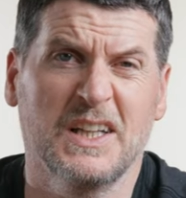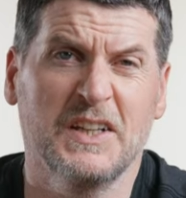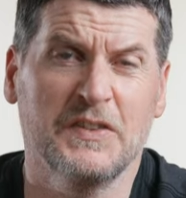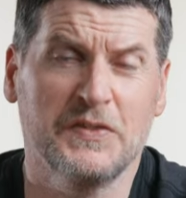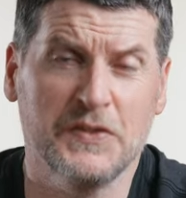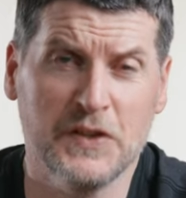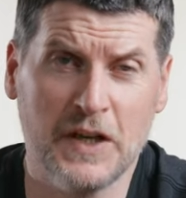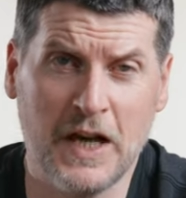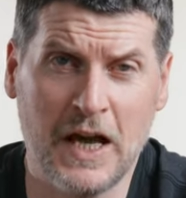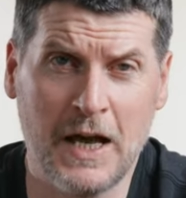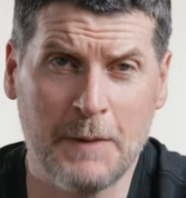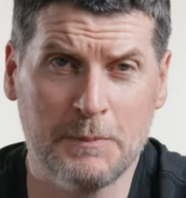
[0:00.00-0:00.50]

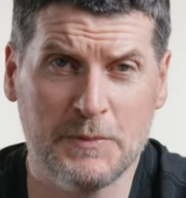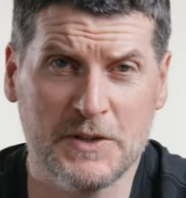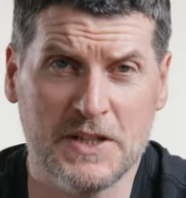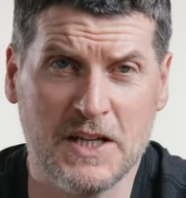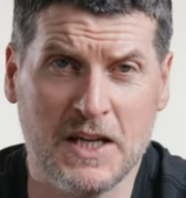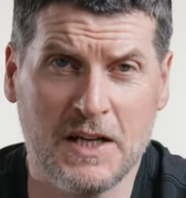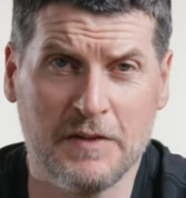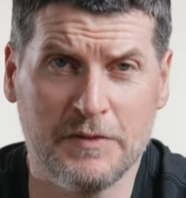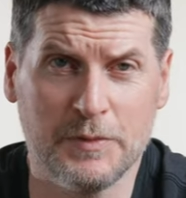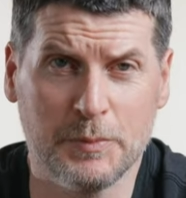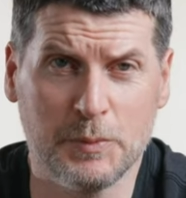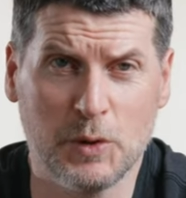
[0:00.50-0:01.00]
if you happen to
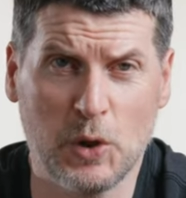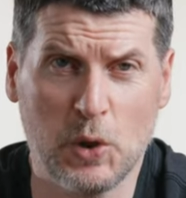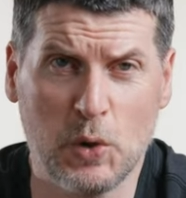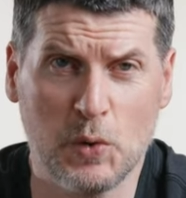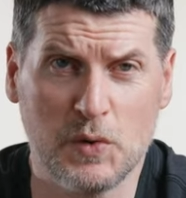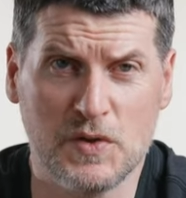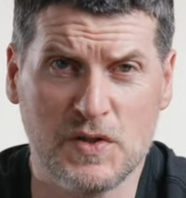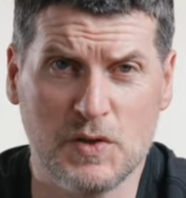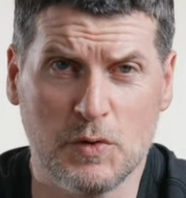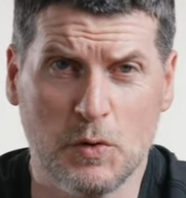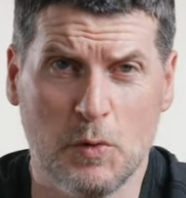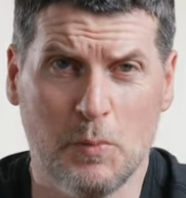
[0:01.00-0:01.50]
have them
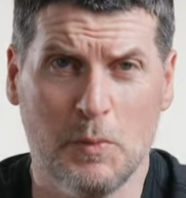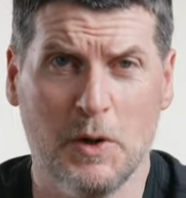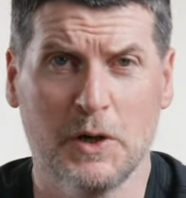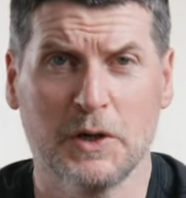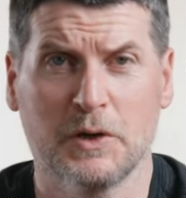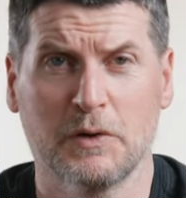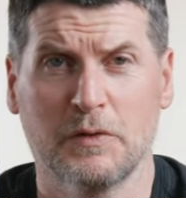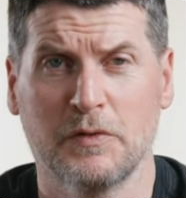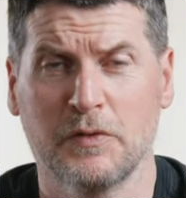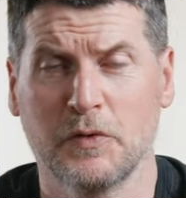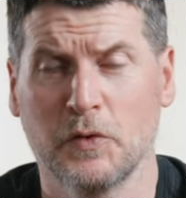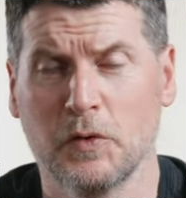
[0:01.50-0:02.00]
close to a
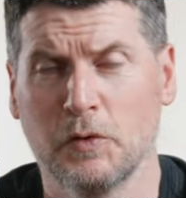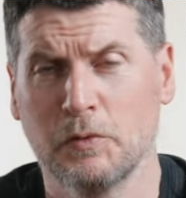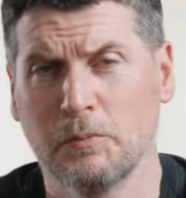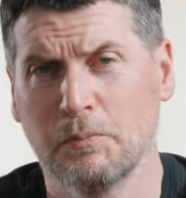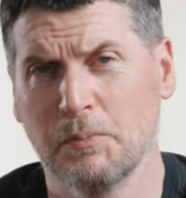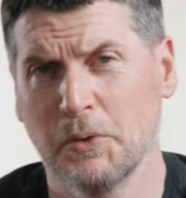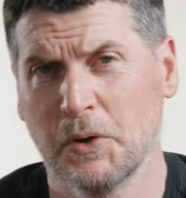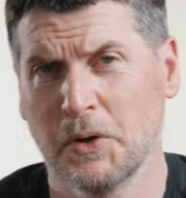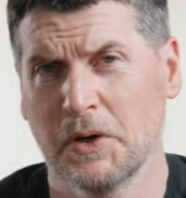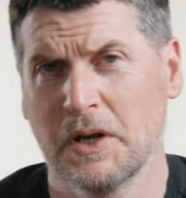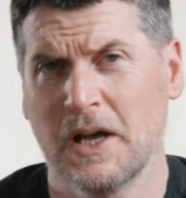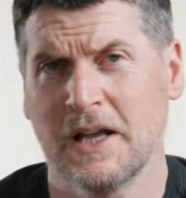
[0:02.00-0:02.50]
microphone.
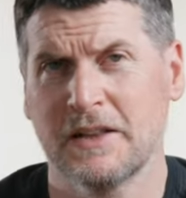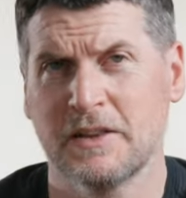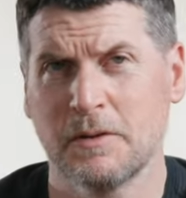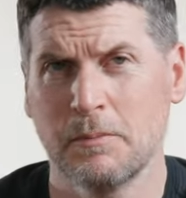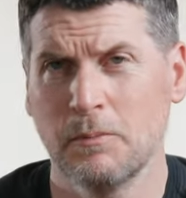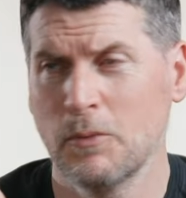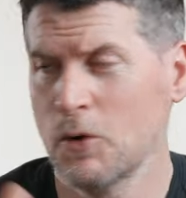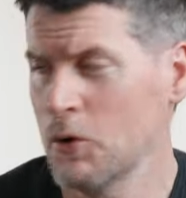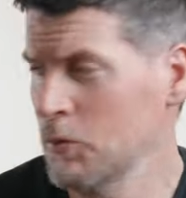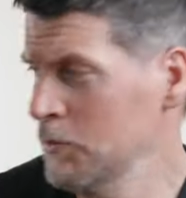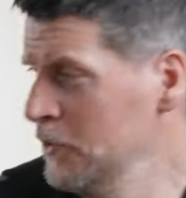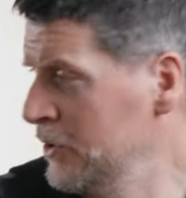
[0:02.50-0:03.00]
But at the
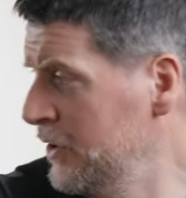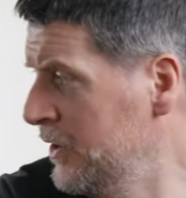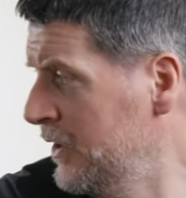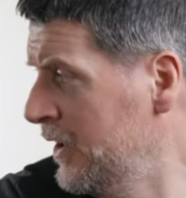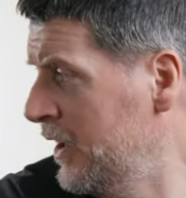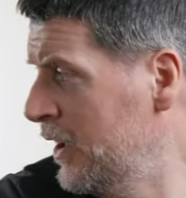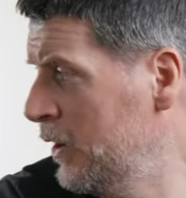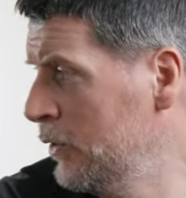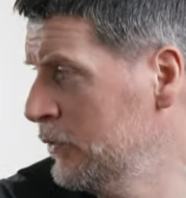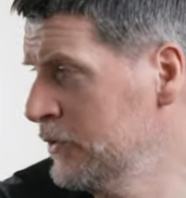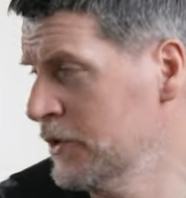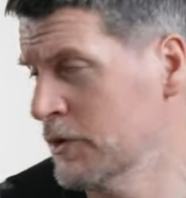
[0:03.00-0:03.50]
moment
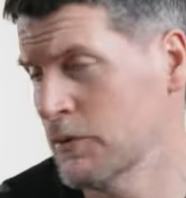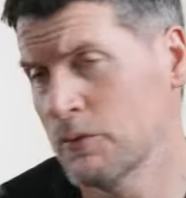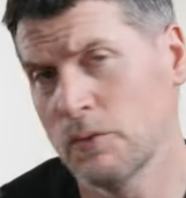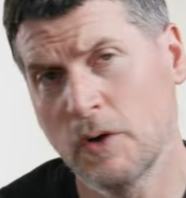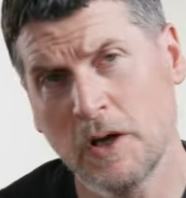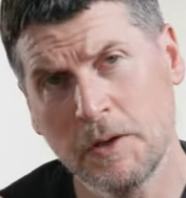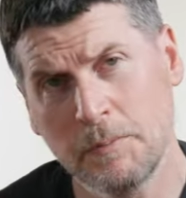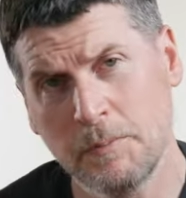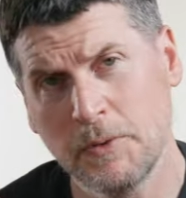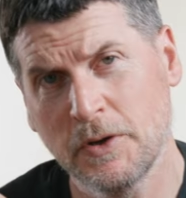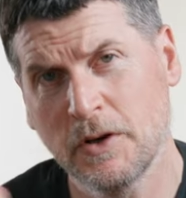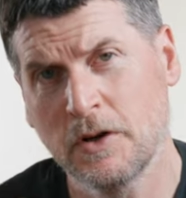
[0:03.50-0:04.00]
now, they're
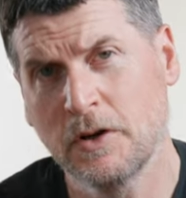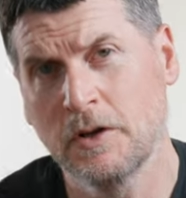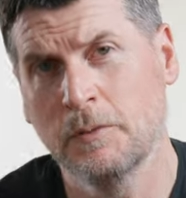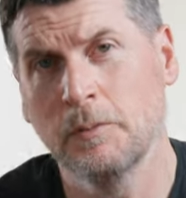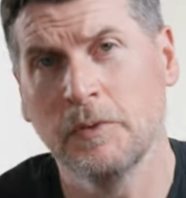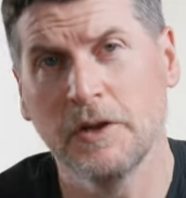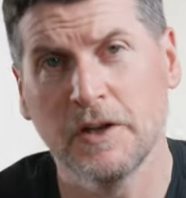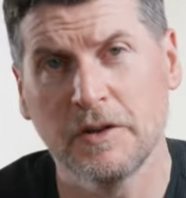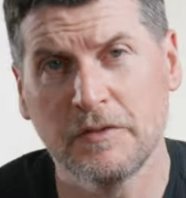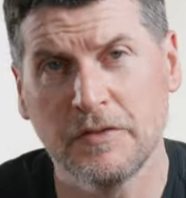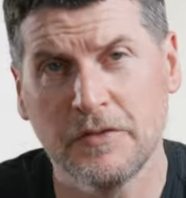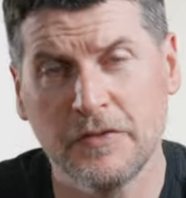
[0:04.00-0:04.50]
right behind
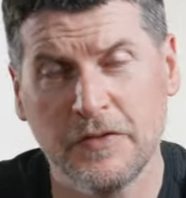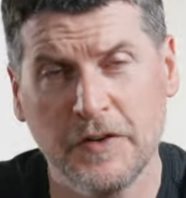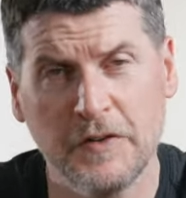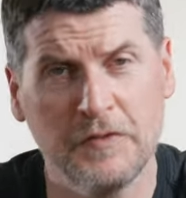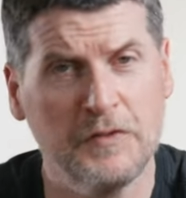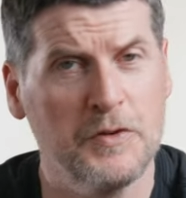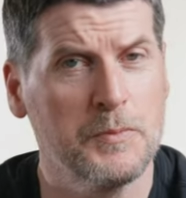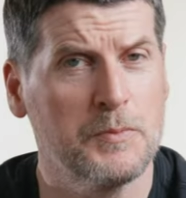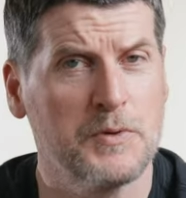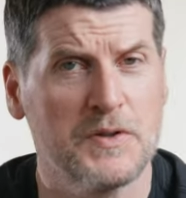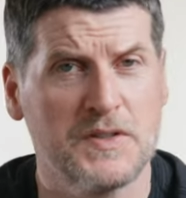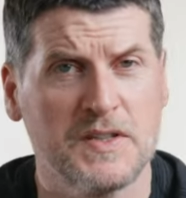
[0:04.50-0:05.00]
me at
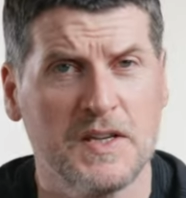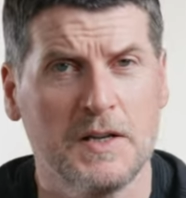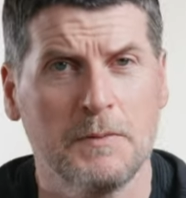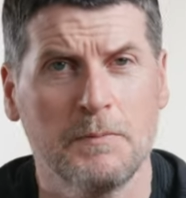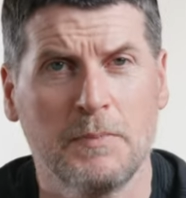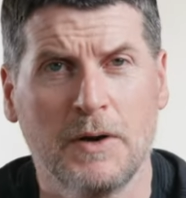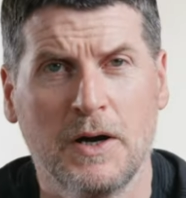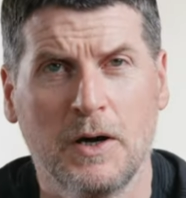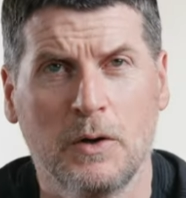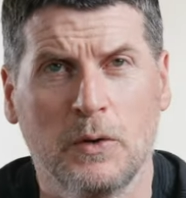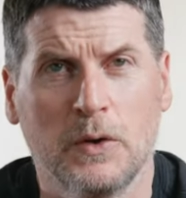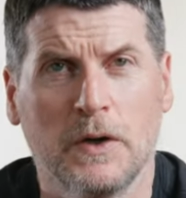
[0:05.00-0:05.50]
50%
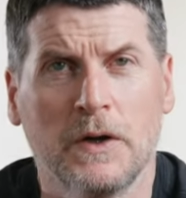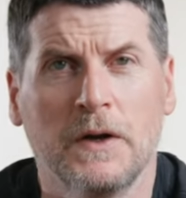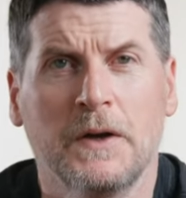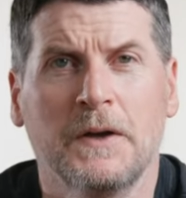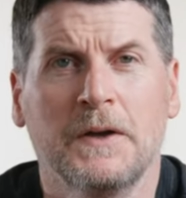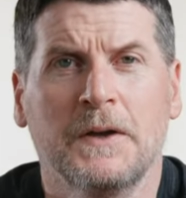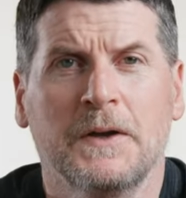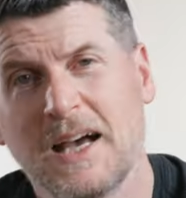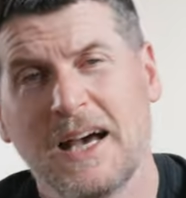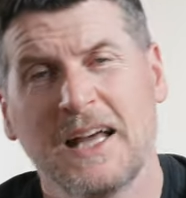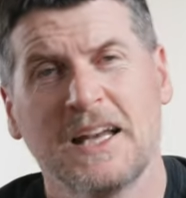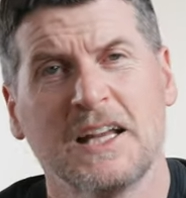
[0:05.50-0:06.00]
power,
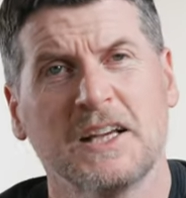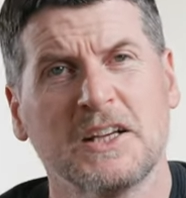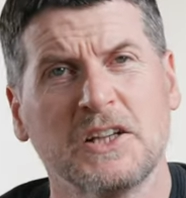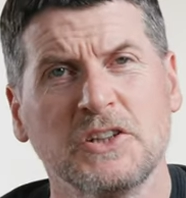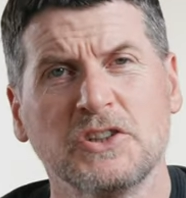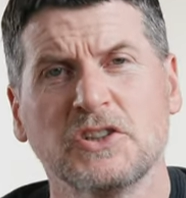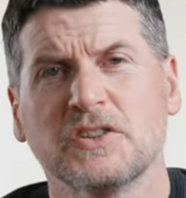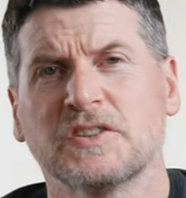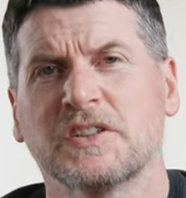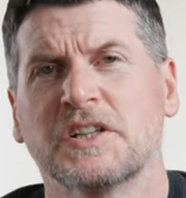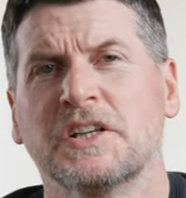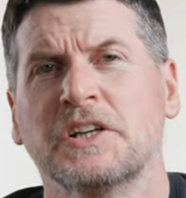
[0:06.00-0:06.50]
and I can
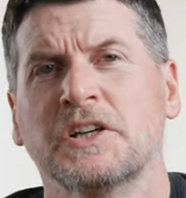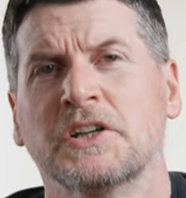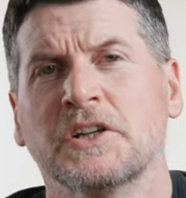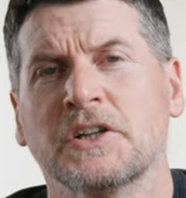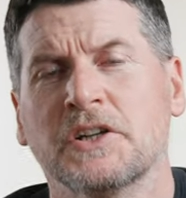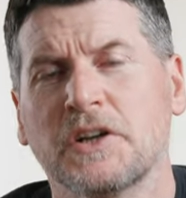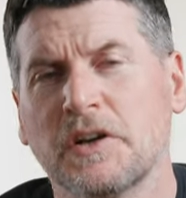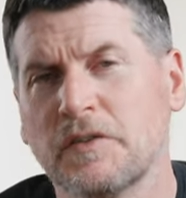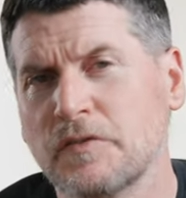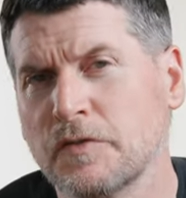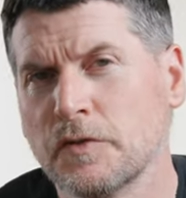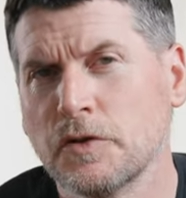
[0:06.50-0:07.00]
just
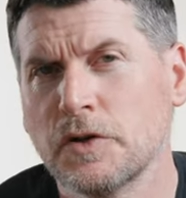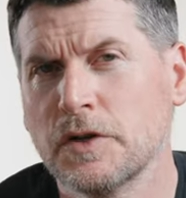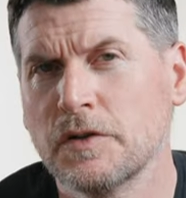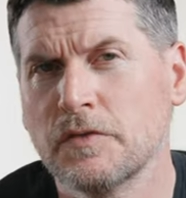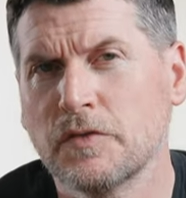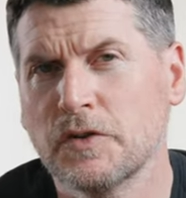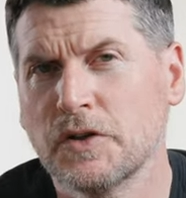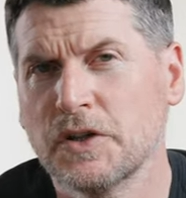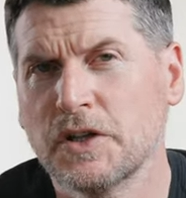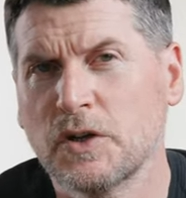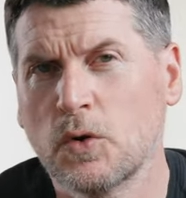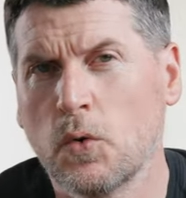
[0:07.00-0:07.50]
hear a very,
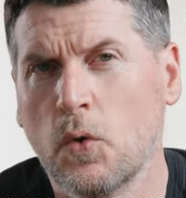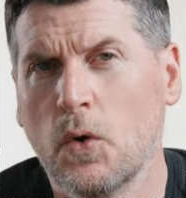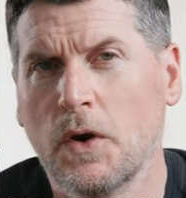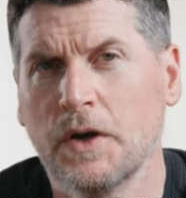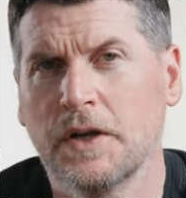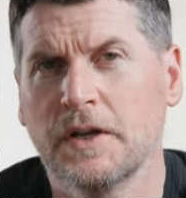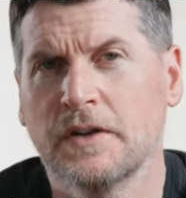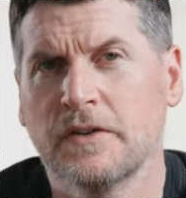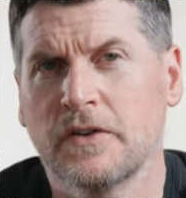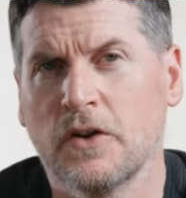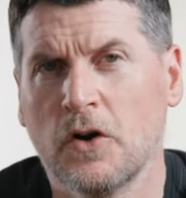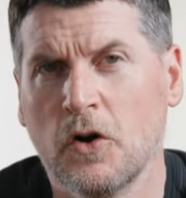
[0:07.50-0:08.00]
very
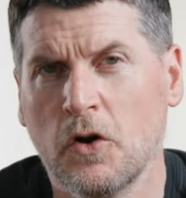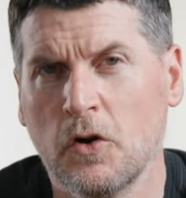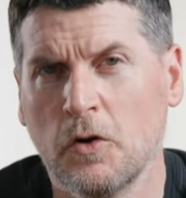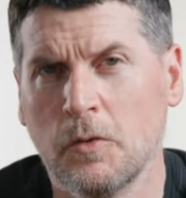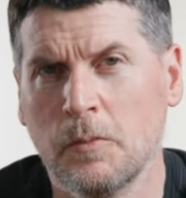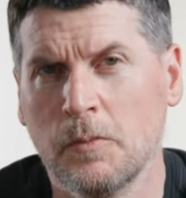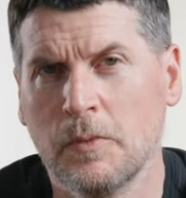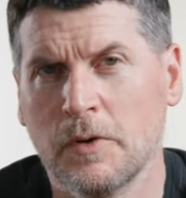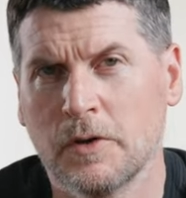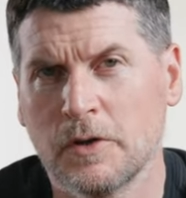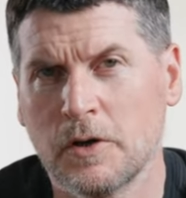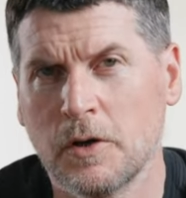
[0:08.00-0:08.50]
quiet
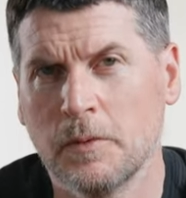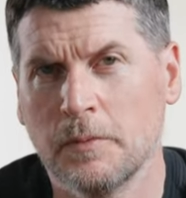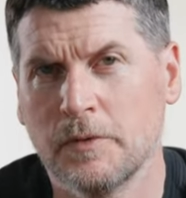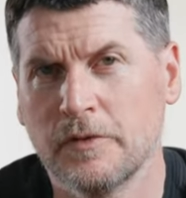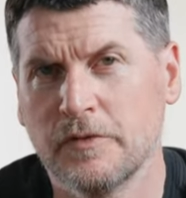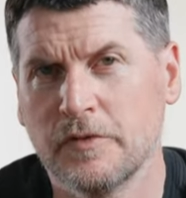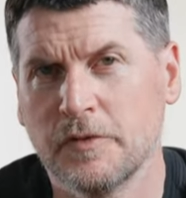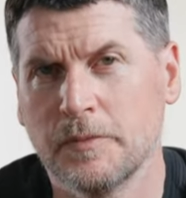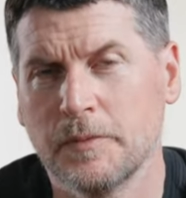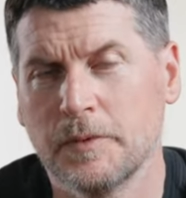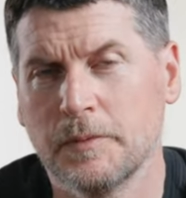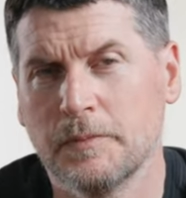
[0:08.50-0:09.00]
hum coming
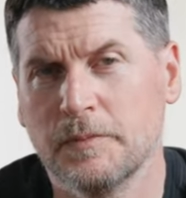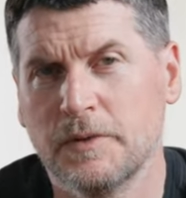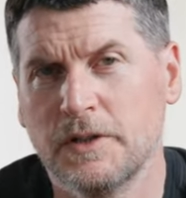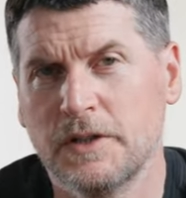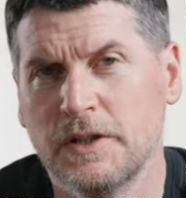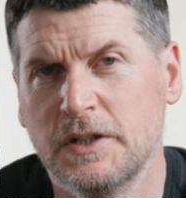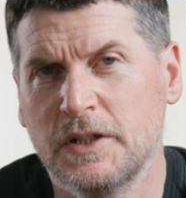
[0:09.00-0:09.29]
from them.